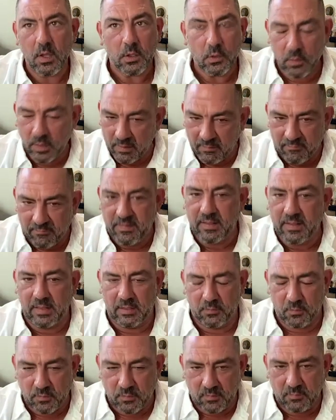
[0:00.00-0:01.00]
you can feel
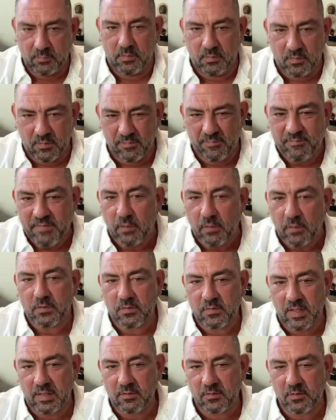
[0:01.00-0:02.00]
it. There's a felt
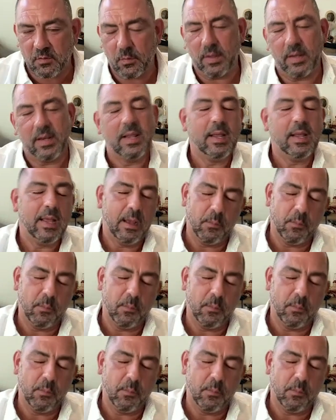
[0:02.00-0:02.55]
sense to it.